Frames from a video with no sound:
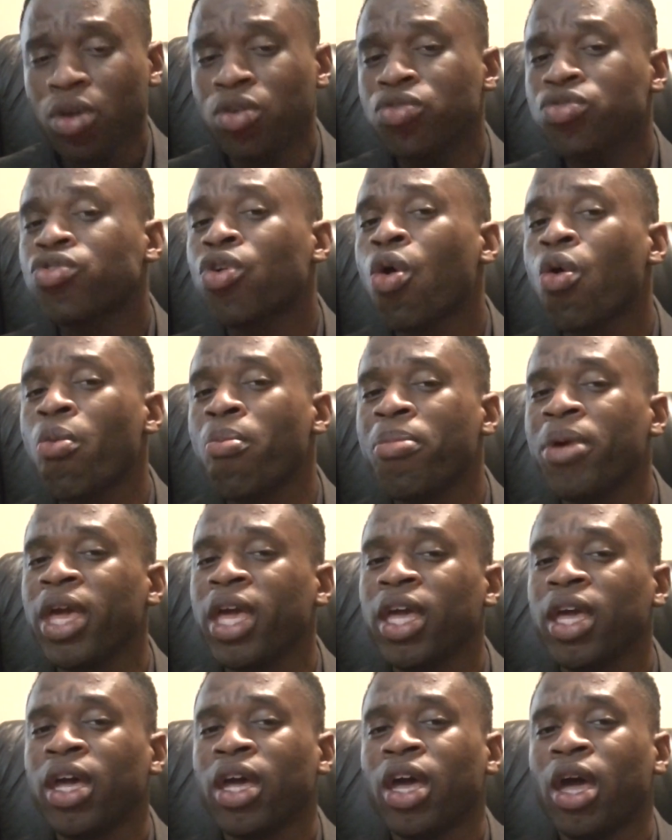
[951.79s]
don't
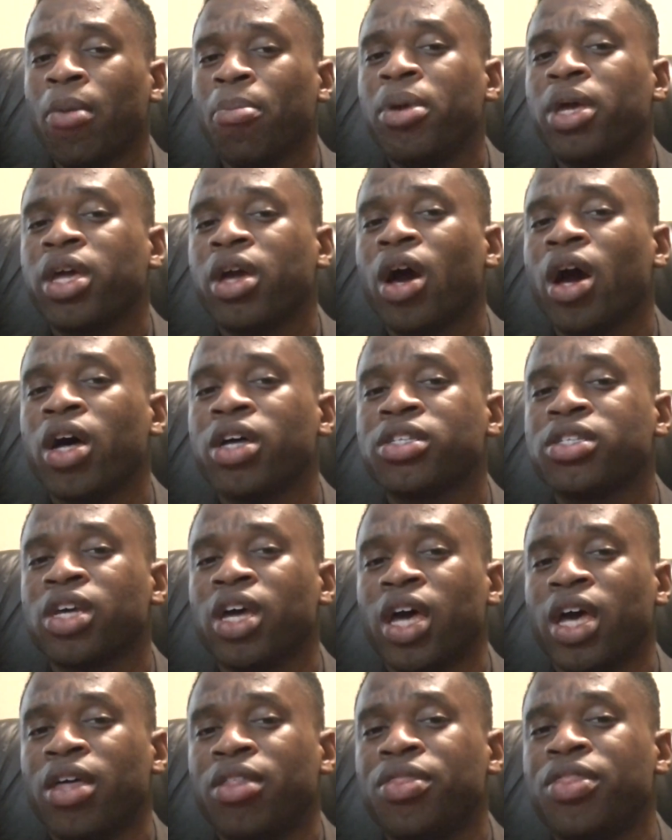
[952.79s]
be, because
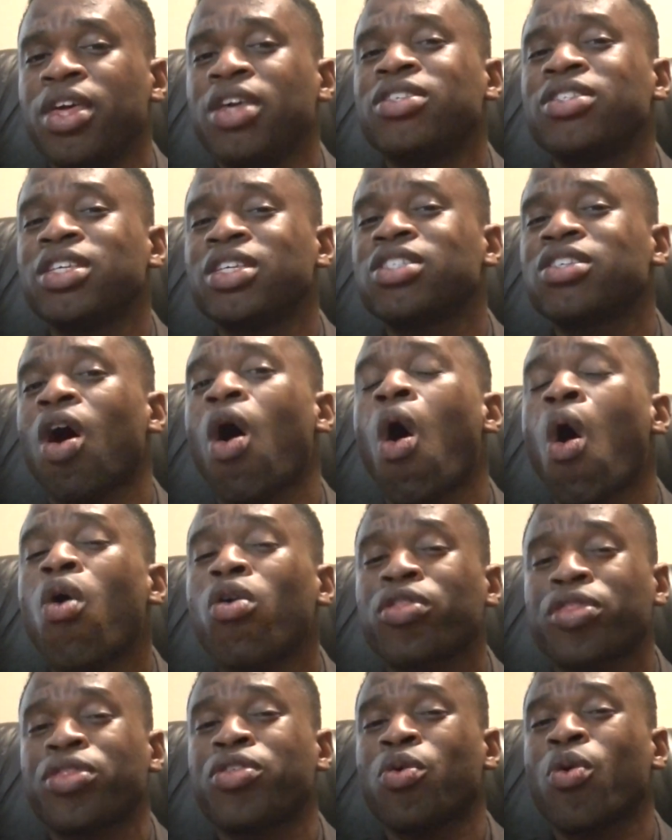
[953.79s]
this is
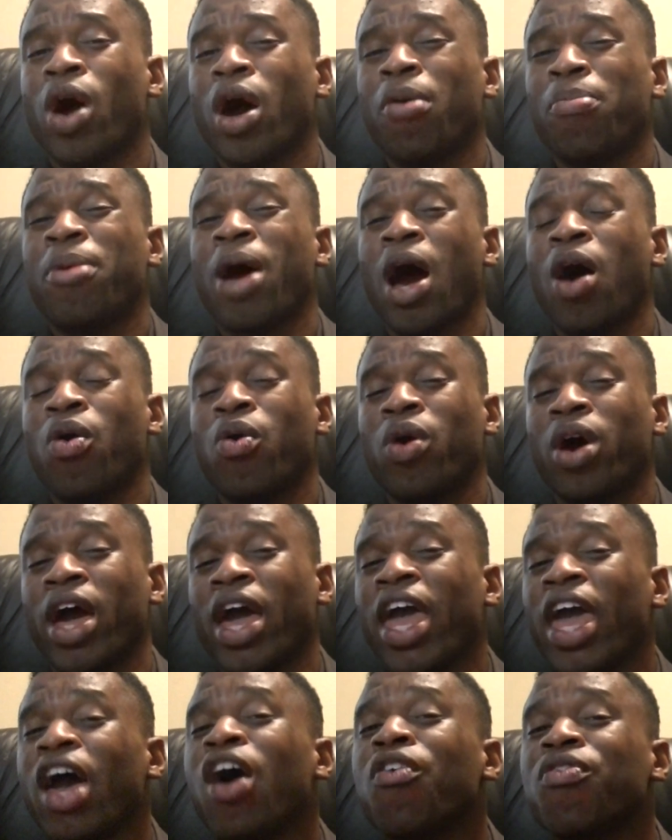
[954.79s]
also about
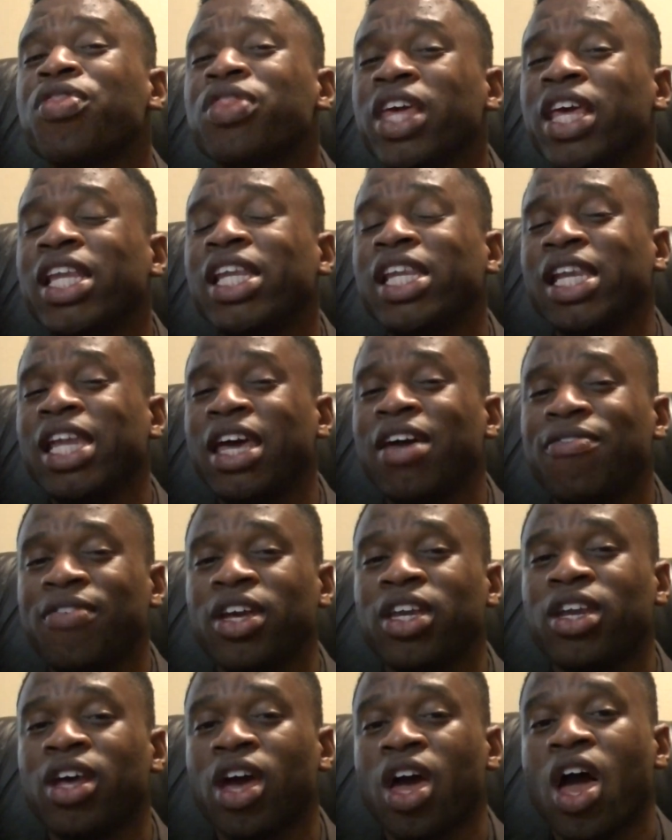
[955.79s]
healthy
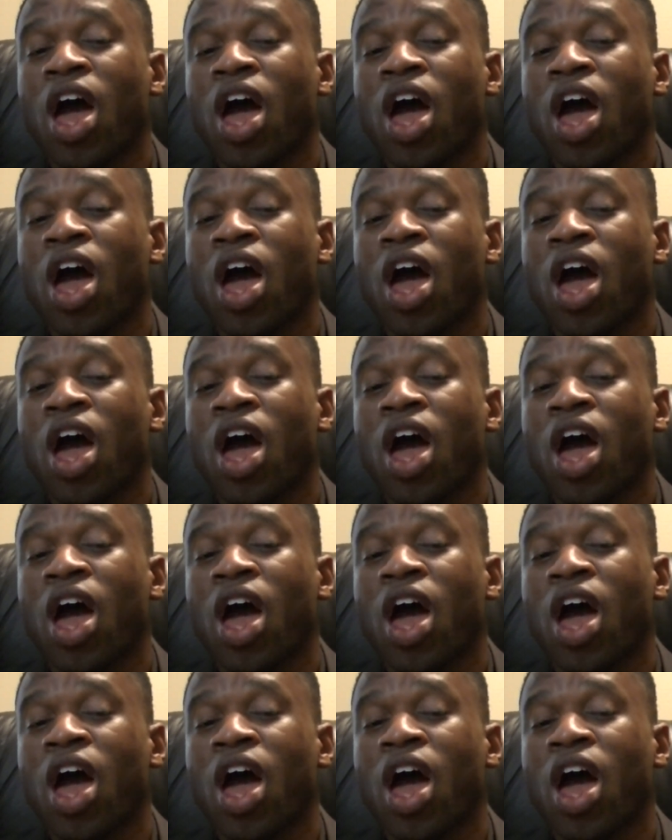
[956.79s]
living.